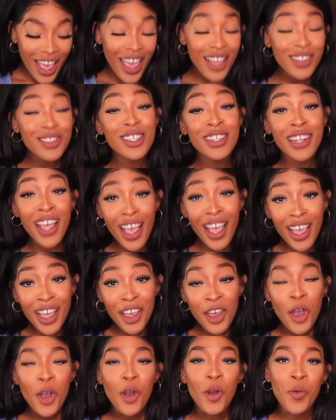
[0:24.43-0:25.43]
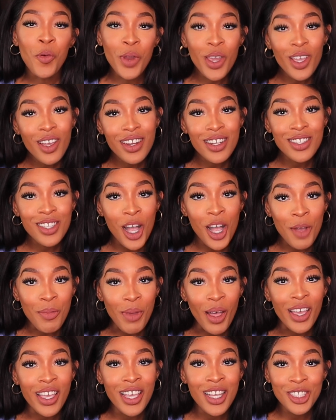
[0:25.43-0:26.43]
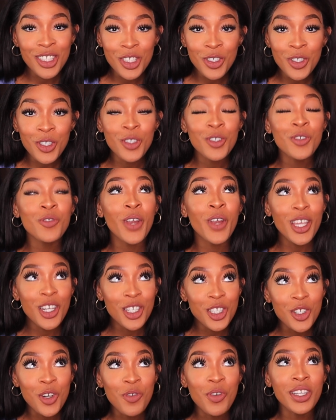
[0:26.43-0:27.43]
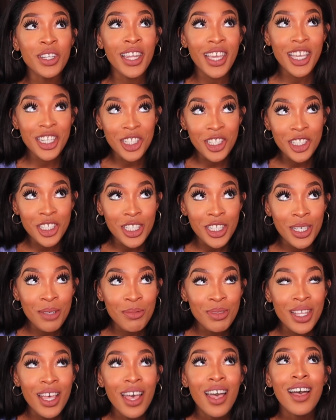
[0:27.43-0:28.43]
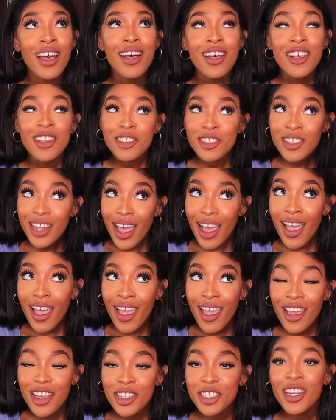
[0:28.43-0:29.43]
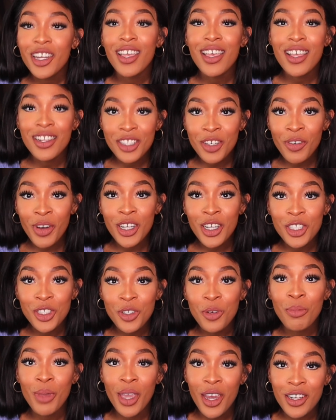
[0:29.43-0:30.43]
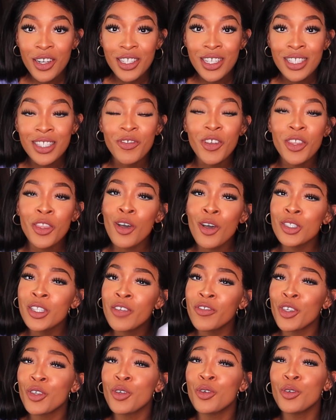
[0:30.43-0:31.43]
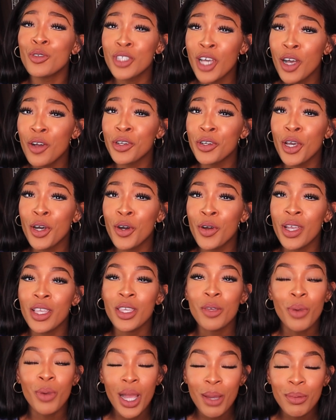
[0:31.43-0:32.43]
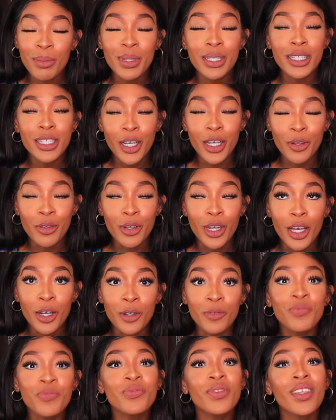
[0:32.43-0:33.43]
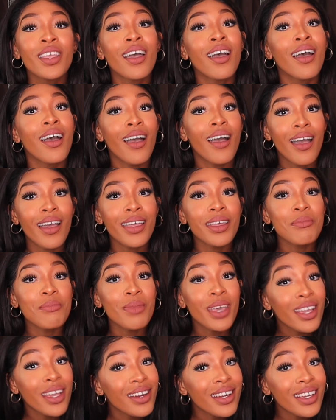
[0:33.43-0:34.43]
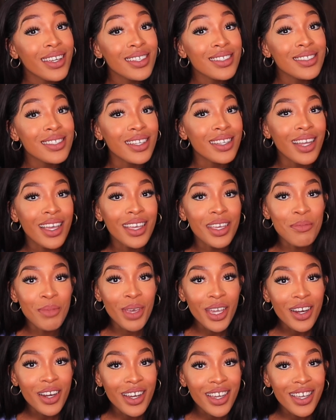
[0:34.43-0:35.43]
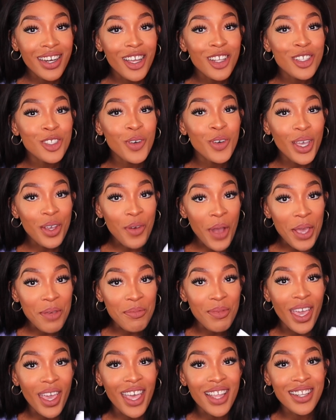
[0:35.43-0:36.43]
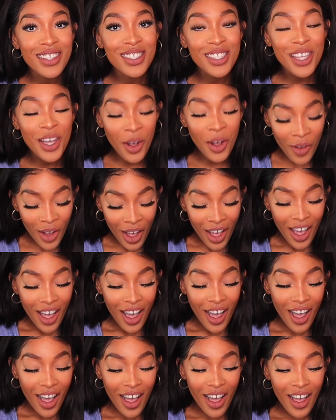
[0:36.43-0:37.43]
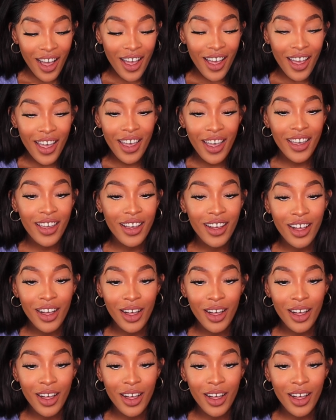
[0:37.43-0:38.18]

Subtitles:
and today we're going to talk about interracial relationships / interracial marriages. For those of you who don't know, and you probably don't know, I am married, and I am married to a white man. So I